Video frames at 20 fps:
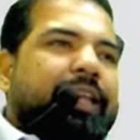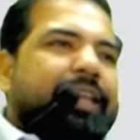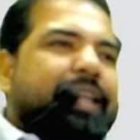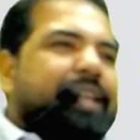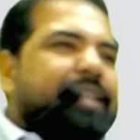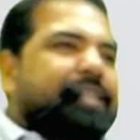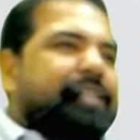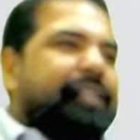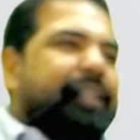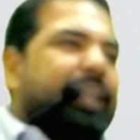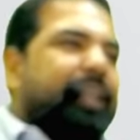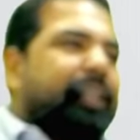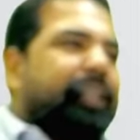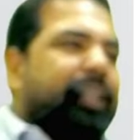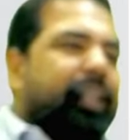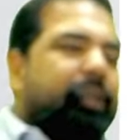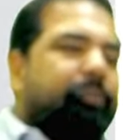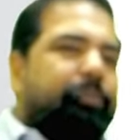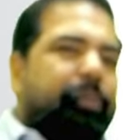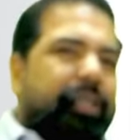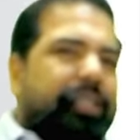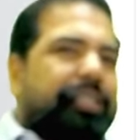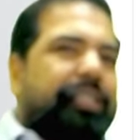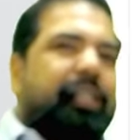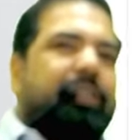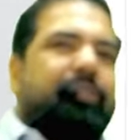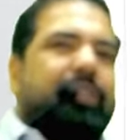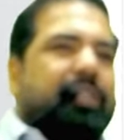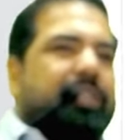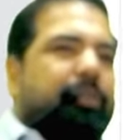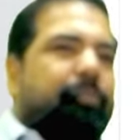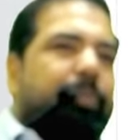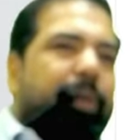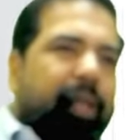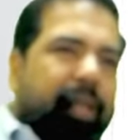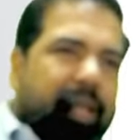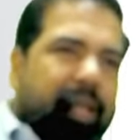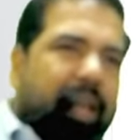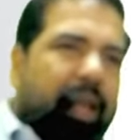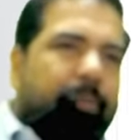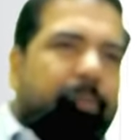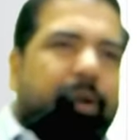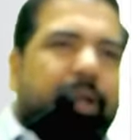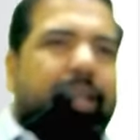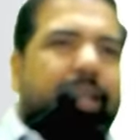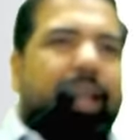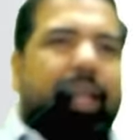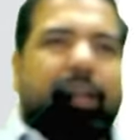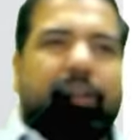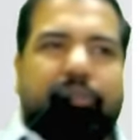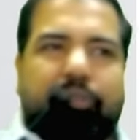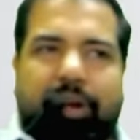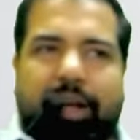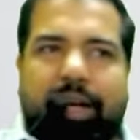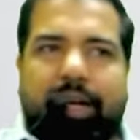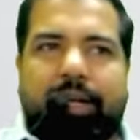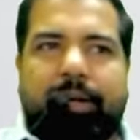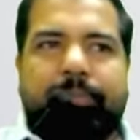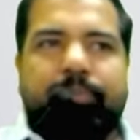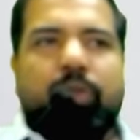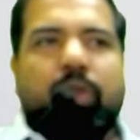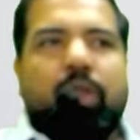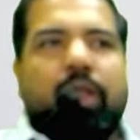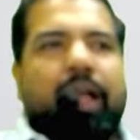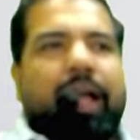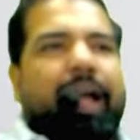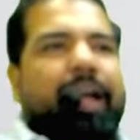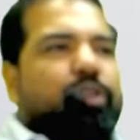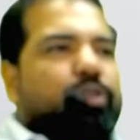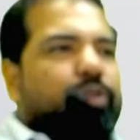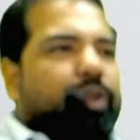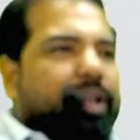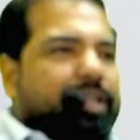Next 10 we see if there's a big calamity like a flood and you